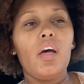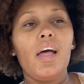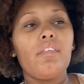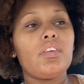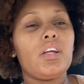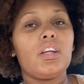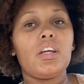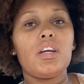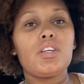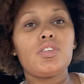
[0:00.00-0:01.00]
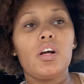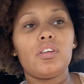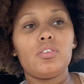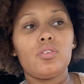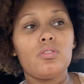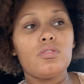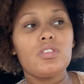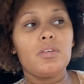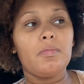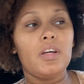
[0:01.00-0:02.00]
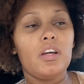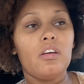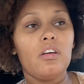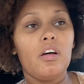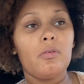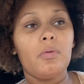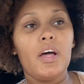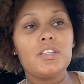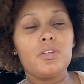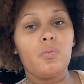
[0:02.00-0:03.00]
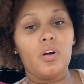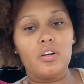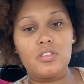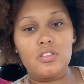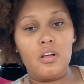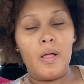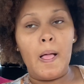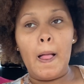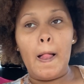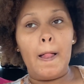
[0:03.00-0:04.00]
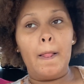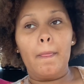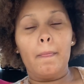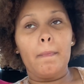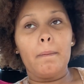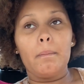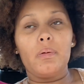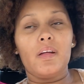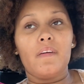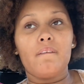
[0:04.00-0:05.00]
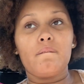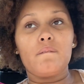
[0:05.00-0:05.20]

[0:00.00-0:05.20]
Everything that he has tried to do to me hasn't worked. But